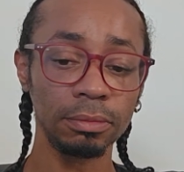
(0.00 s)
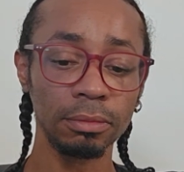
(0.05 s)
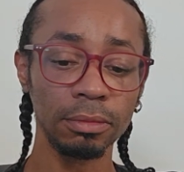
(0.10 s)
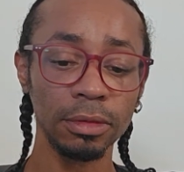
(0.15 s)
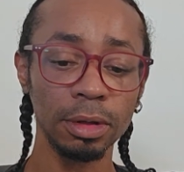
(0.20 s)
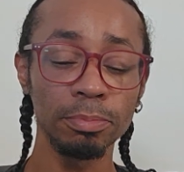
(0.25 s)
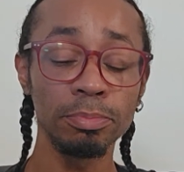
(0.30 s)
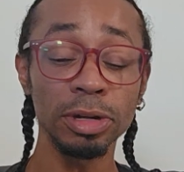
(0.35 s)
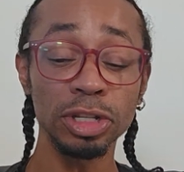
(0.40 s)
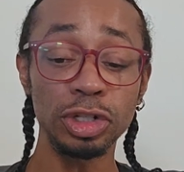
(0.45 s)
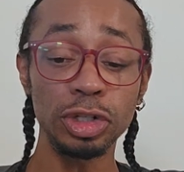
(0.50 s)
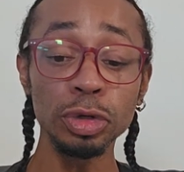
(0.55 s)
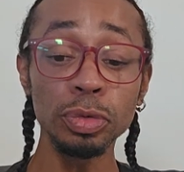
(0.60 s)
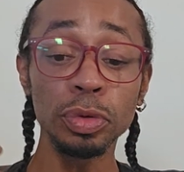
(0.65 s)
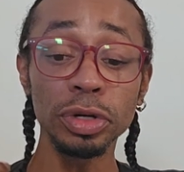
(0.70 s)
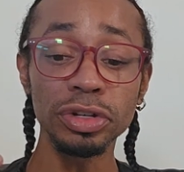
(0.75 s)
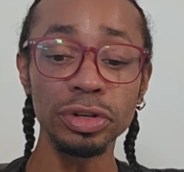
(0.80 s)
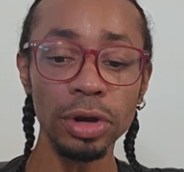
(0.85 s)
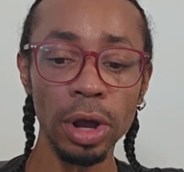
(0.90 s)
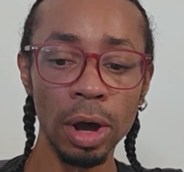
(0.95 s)
But you
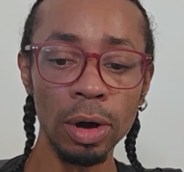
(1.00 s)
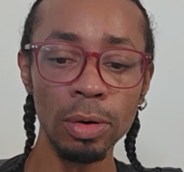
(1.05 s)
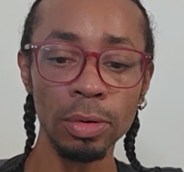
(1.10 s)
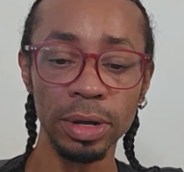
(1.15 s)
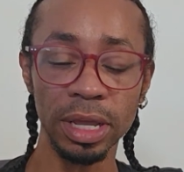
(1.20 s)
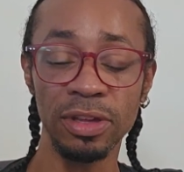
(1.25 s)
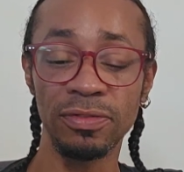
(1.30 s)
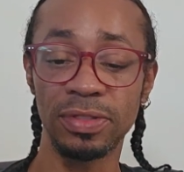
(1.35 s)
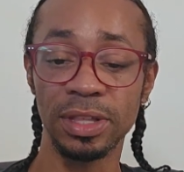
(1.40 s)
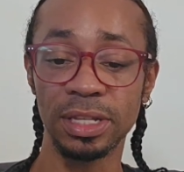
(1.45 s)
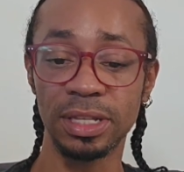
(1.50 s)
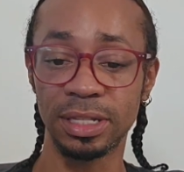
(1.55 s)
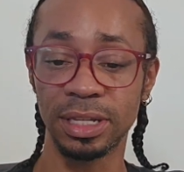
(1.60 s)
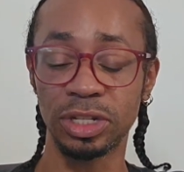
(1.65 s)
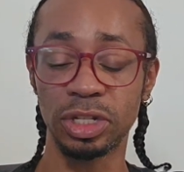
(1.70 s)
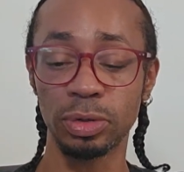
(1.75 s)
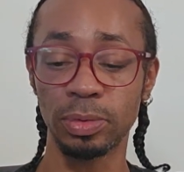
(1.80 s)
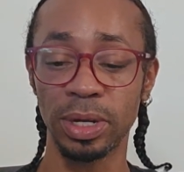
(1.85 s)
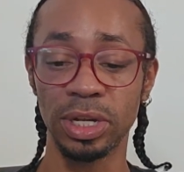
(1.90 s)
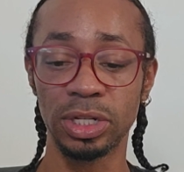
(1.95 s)
would know if this
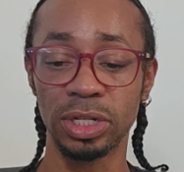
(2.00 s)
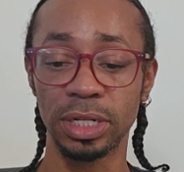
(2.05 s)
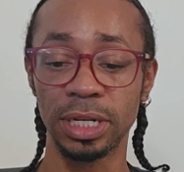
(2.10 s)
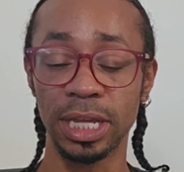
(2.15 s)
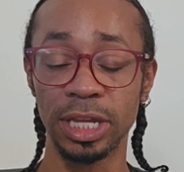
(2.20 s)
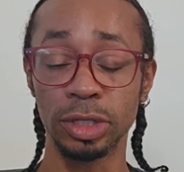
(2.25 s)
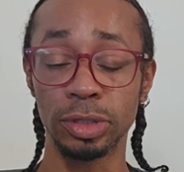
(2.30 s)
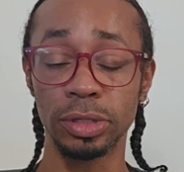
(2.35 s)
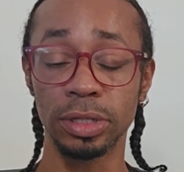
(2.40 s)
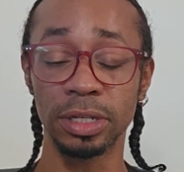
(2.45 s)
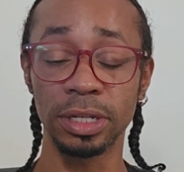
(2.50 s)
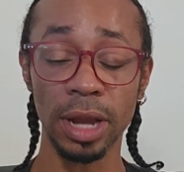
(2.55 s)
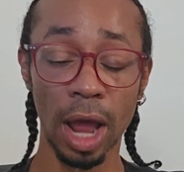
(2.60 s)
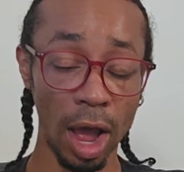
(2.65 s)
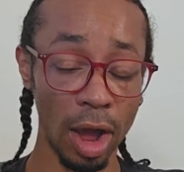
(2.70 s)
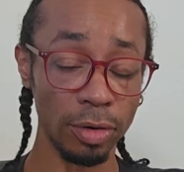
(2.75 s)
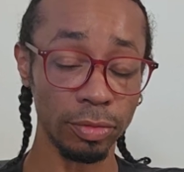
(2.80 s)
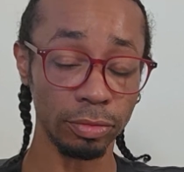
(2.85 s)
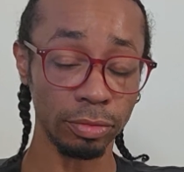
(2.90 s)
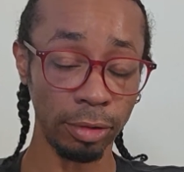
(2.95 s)
situation is
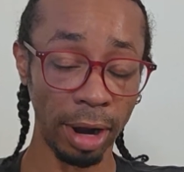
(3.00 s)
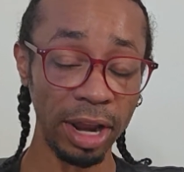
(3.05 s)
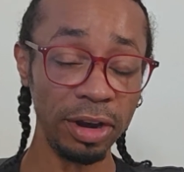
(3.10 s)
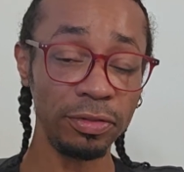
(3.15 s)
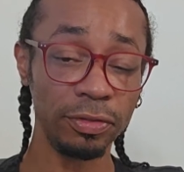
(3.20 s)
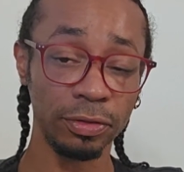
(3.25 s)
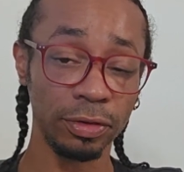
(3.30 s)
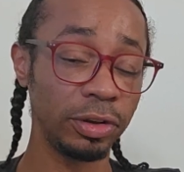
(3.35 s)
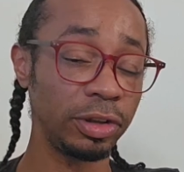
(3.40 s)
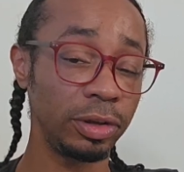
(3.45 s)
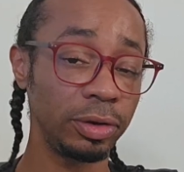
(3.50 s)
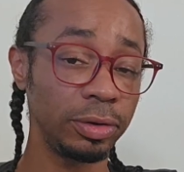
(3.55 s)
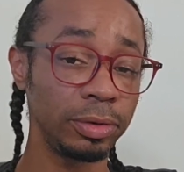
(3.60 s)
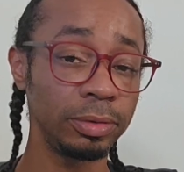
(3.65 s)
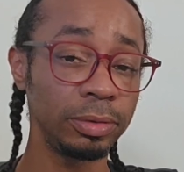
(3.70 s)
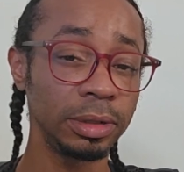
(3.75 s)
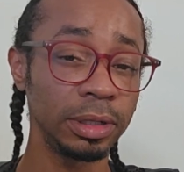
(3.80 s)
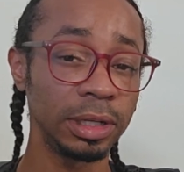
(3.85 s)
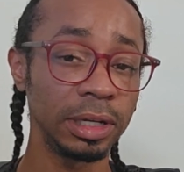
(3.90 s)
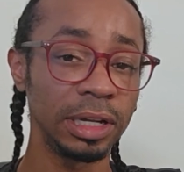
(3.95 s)
not right for
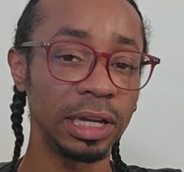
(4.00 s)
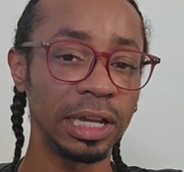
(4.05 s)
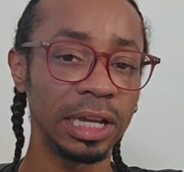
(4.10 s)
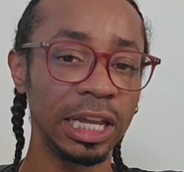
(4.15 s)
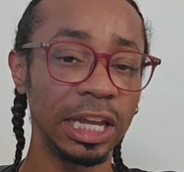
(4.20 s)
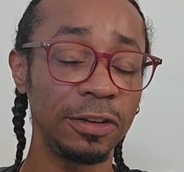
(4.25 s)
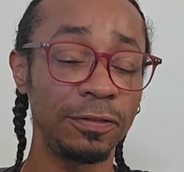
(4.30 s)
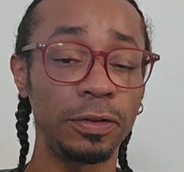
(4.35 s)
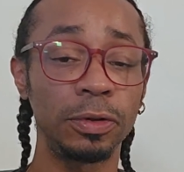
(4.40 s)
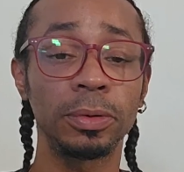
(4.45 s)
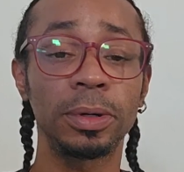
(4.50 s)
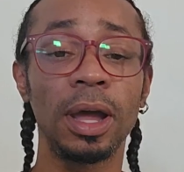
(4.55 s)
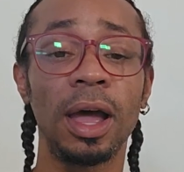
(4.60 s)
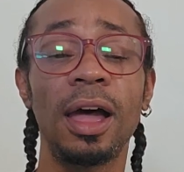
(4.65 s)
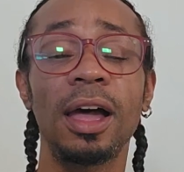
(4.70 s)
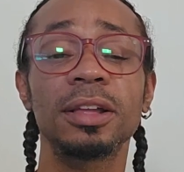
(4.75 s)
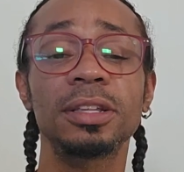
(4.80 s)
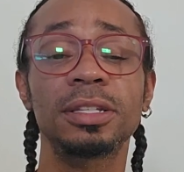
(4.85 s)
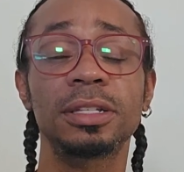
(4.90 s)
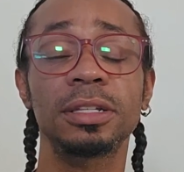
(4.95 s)
you if you
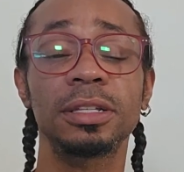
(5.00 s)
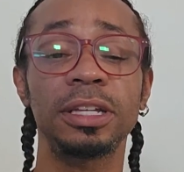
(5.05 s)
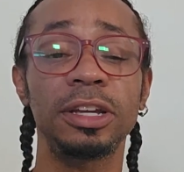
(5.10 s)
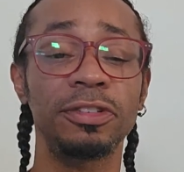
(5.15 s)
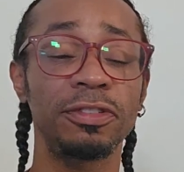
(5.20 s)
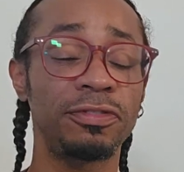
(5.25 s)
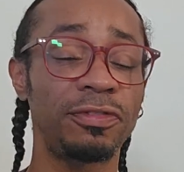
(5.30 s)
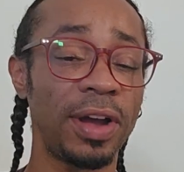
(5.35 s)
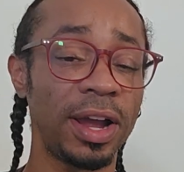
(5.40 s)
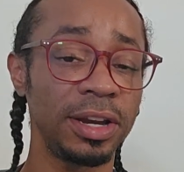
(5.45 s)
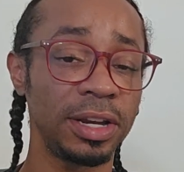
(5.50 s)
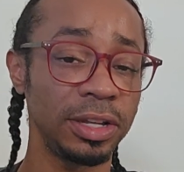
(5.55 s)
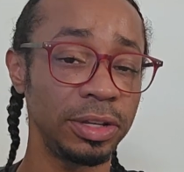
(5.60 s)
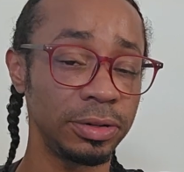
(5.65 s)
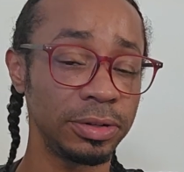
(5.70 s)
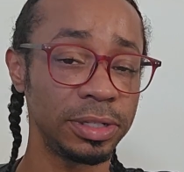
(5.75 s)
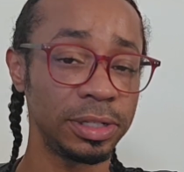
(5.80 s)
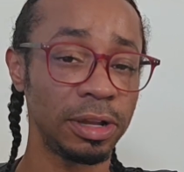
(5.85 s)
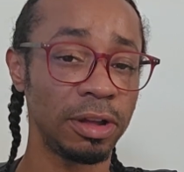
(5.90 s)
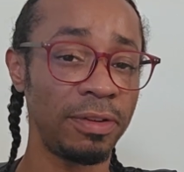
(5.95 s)
constantly are finding
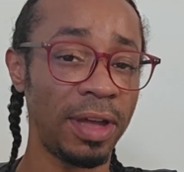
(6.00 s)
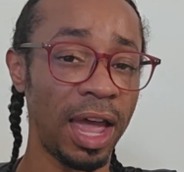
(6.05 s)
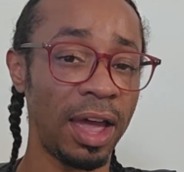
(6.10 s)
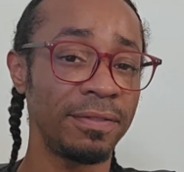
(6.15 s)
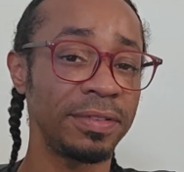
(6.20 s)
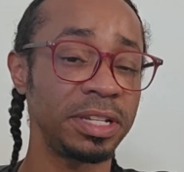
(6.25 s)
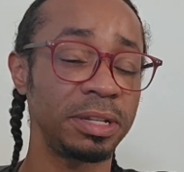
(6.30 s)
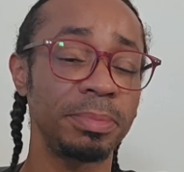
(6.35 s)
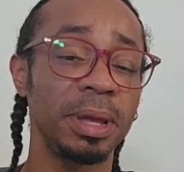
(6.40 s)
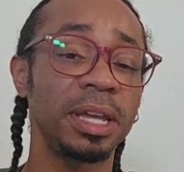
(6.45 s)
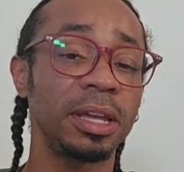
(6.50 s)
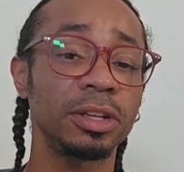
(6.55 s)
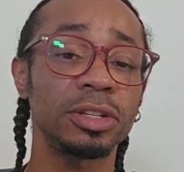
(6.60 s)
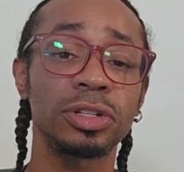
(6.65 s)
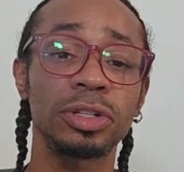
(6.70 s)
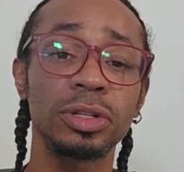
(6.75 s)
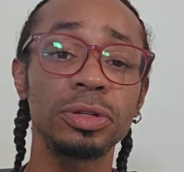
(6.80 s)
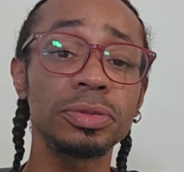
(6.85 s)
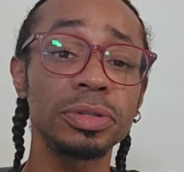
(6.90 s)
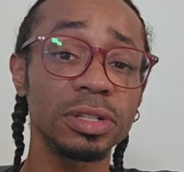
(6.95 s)
yourself having to make
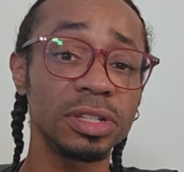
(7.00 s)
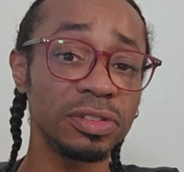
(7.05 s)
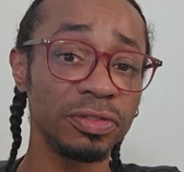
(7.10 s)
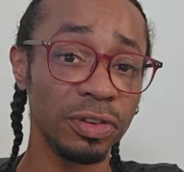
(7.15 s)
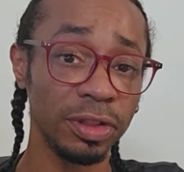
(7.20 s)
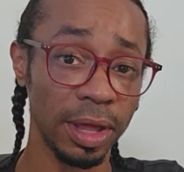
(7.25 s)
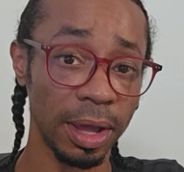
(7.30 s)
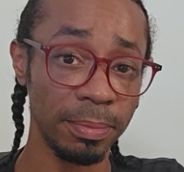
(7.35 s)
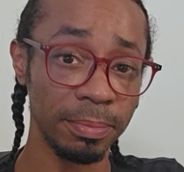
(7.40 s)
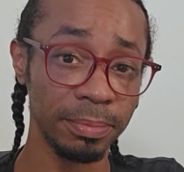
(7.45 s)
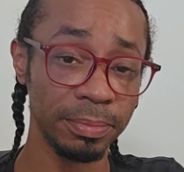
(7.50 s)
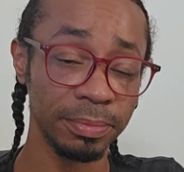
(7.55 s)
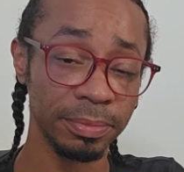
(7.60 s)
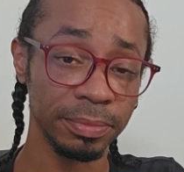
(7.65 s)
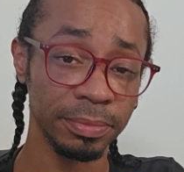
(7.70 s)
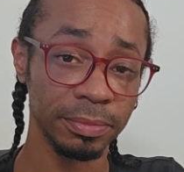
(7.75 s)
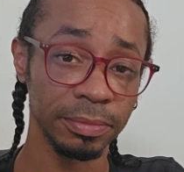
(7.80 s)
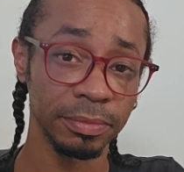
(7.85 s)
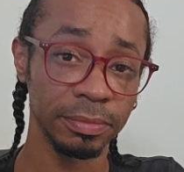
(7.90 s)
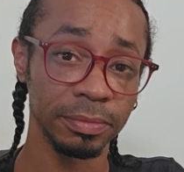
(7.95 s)
excuses for them,
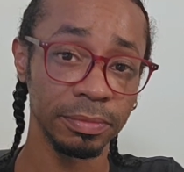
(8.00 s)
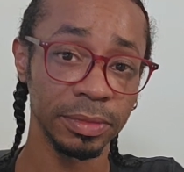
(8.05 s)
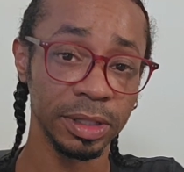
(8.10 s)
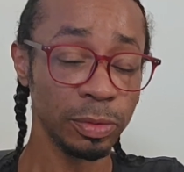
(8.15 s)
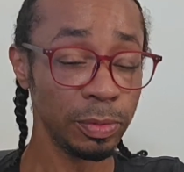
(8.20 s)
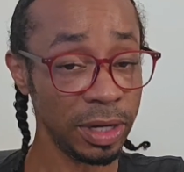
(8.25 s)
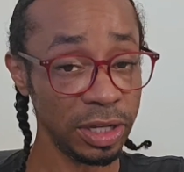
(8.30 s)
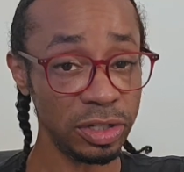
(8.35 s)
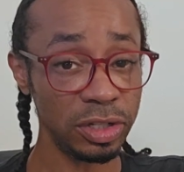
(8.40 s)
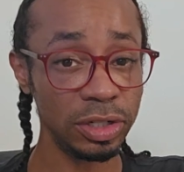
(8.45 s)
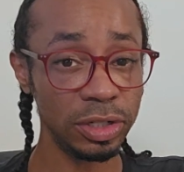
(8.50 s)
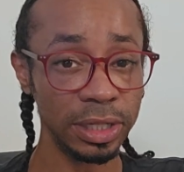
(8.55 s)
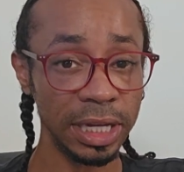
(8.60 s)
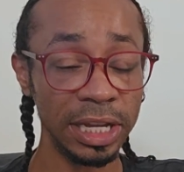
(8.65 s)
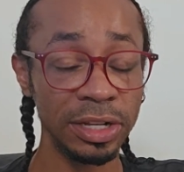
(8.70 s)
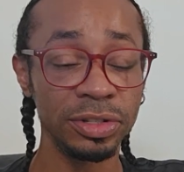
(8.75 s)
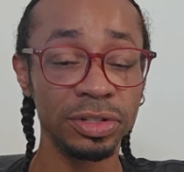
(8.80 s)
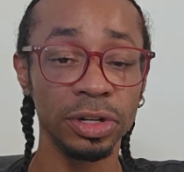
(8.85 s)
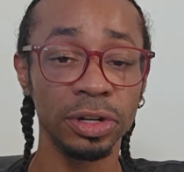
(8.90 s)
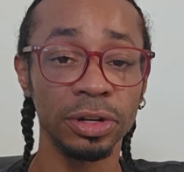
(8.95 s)
which
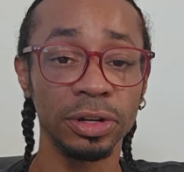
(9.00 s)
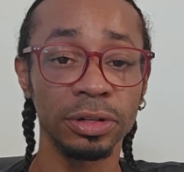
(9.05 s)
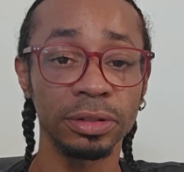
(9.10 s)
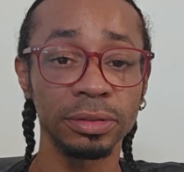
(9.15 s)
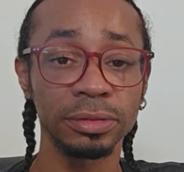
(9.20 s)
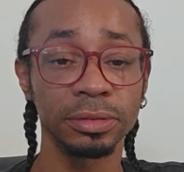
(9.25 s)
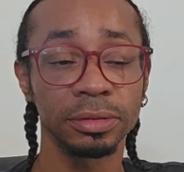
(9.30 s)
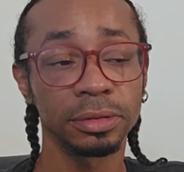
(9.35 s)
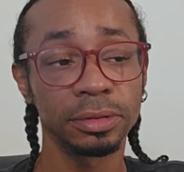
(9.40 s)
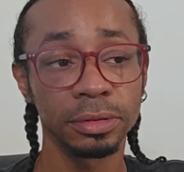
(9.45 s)
in turn